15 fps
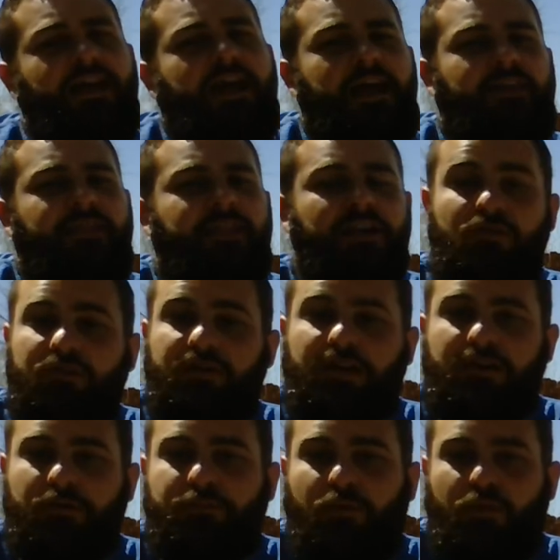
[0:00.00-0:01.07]
and then you'll
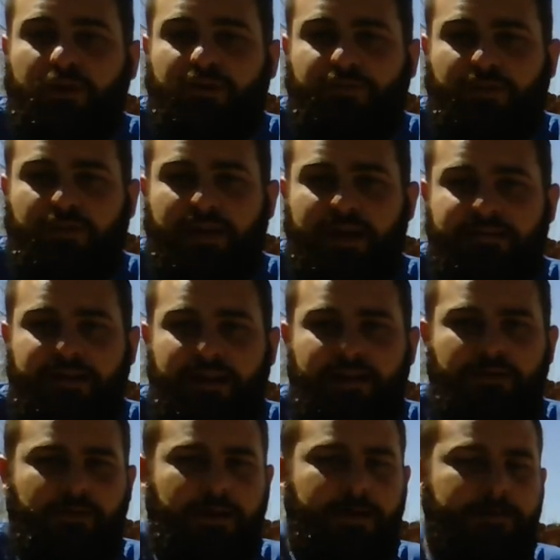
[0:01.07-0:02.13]
get your points for that day,
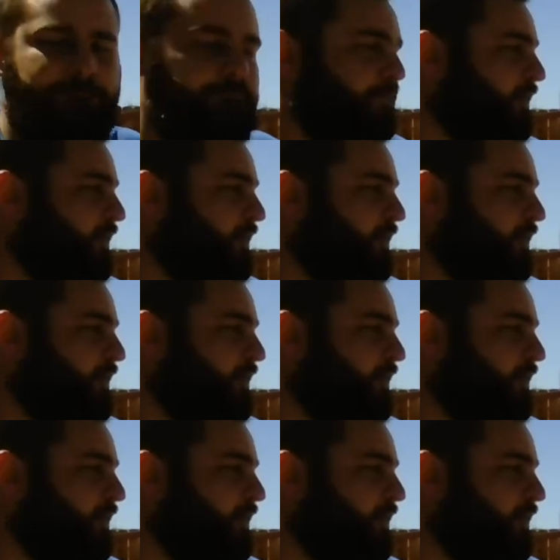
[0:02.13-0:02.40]
okay?